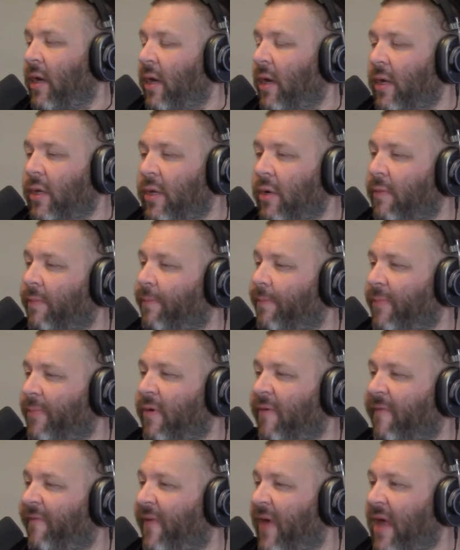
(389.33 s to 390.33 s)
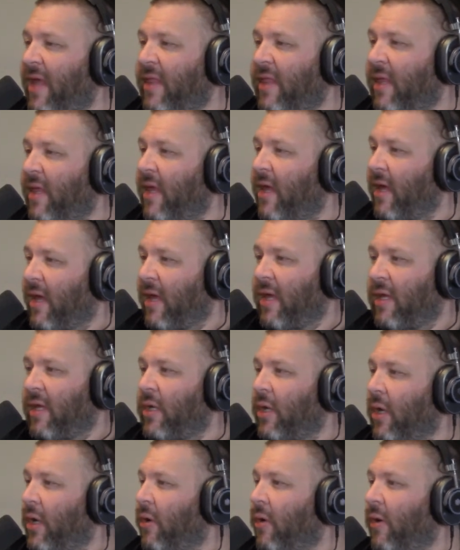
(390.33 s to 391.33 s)
your your faith.
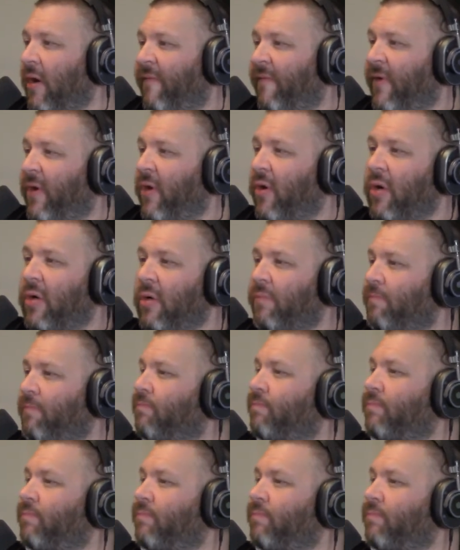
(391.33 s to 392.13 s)
You know, if you're